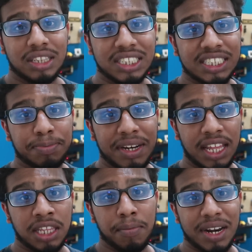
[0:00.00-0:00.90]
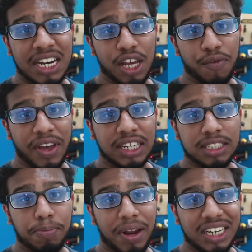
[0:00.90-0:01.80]
This has been nothing but a day of
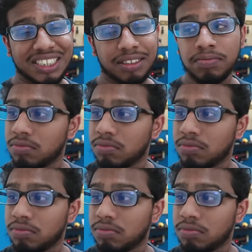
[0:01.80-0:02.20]
cancelled plans.